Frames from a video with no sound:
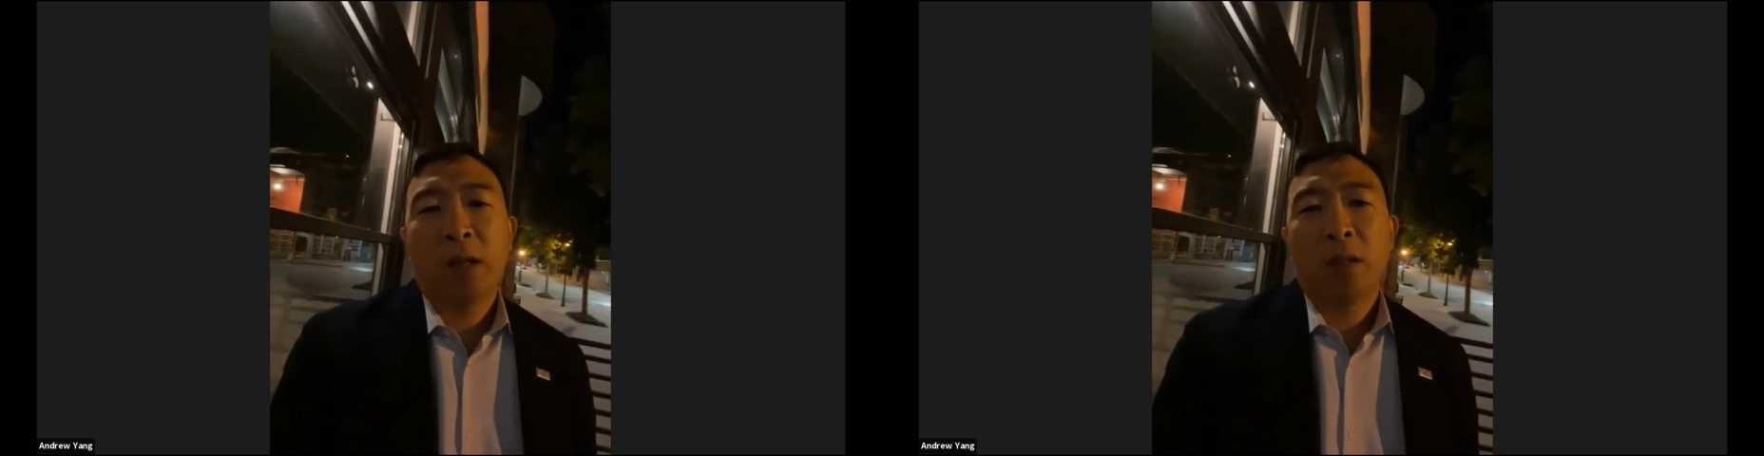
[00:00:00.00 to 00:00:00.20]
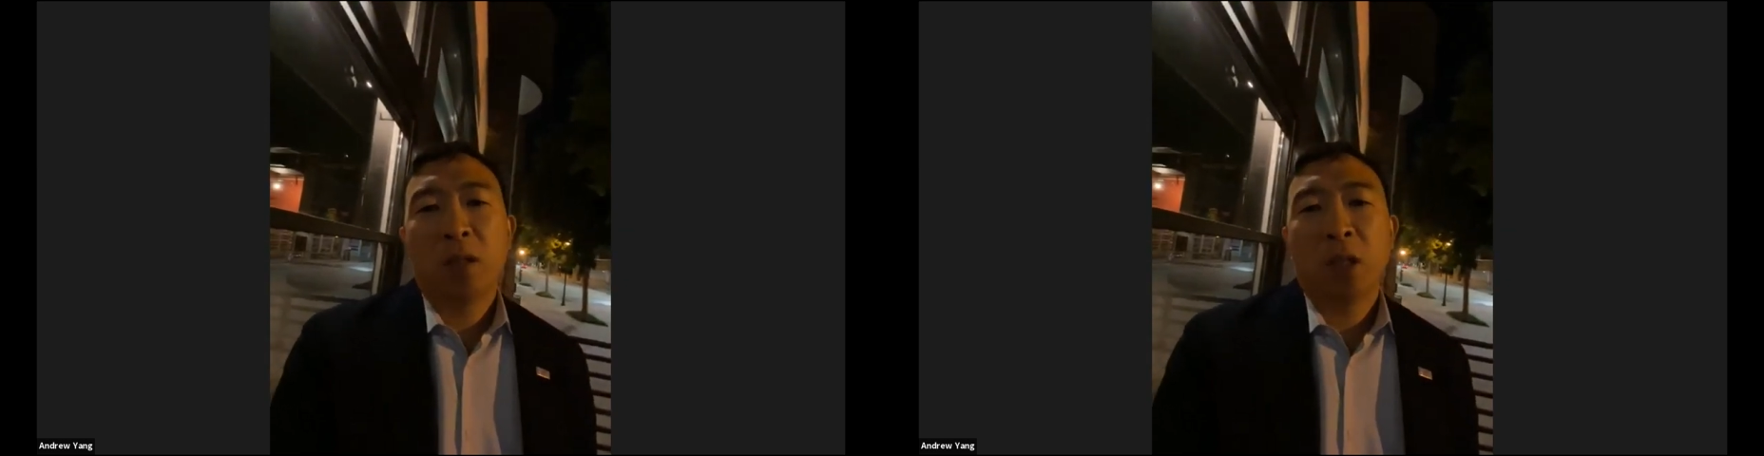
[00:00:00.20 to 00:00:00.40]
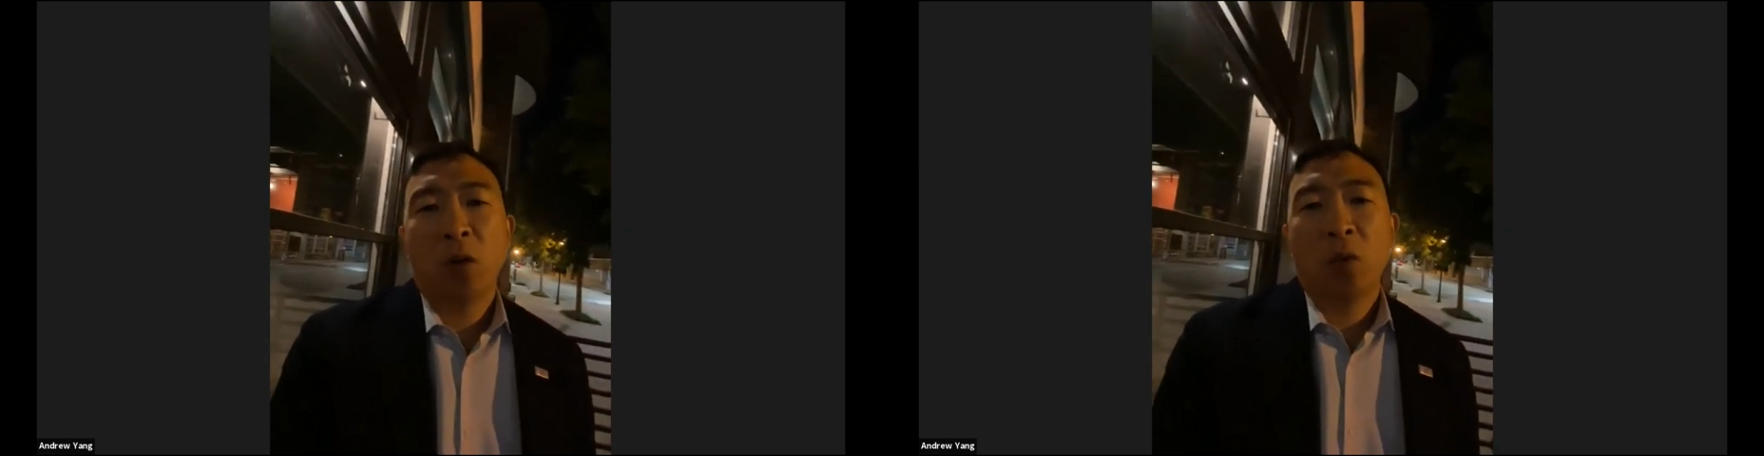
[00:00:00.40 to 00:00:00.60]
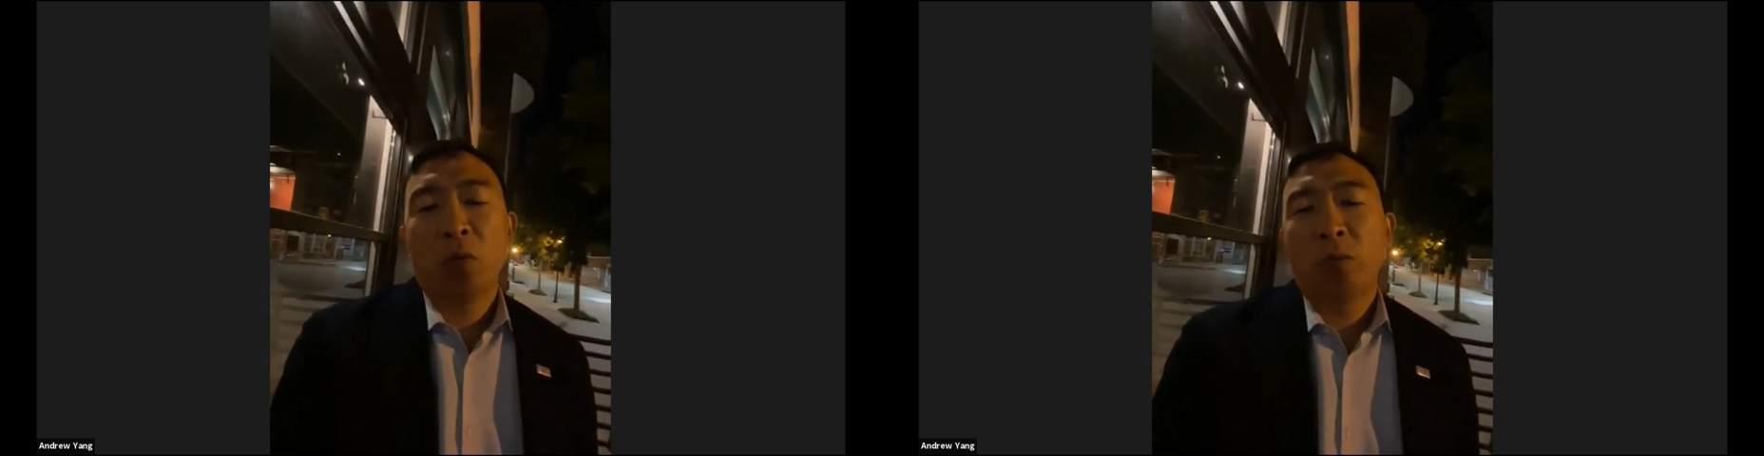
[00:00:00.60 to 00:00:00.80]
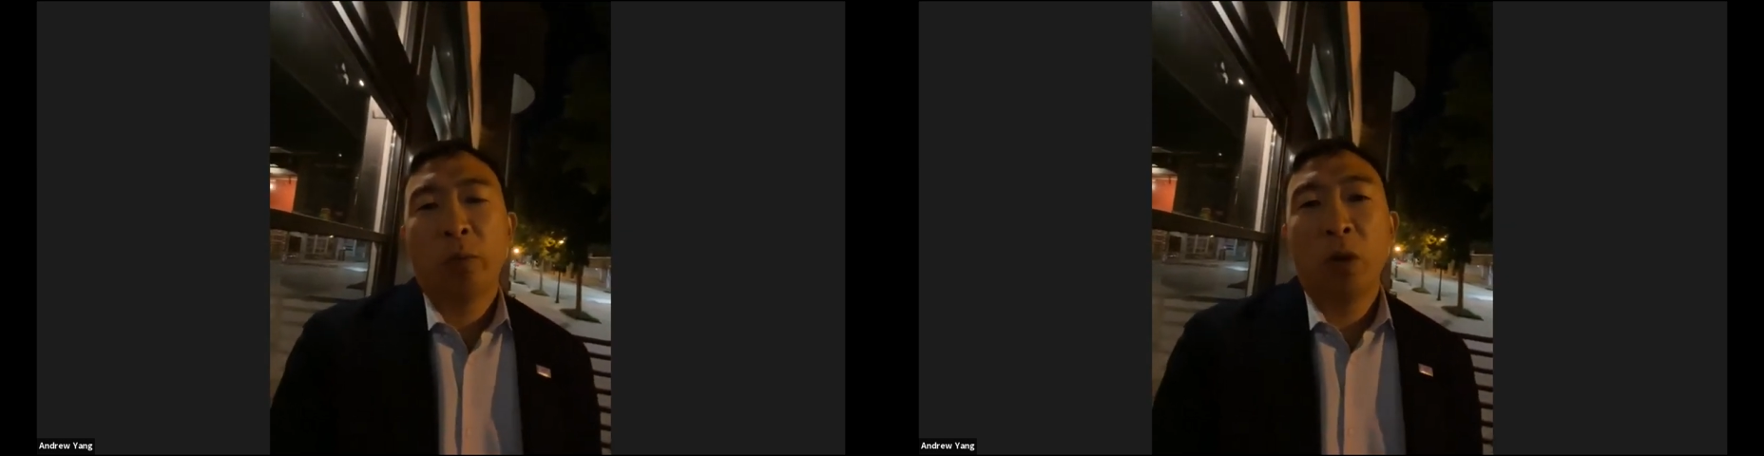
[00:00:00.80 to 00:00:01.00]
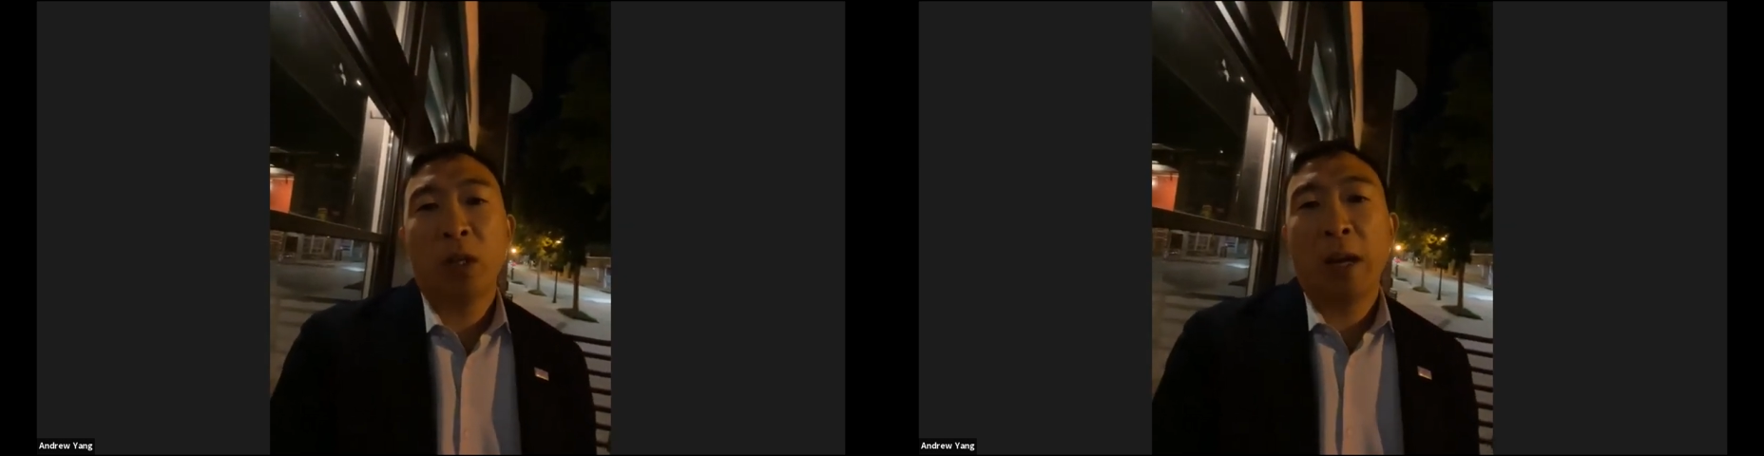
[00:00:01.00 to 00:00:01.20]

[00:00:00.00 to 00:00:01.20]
So we should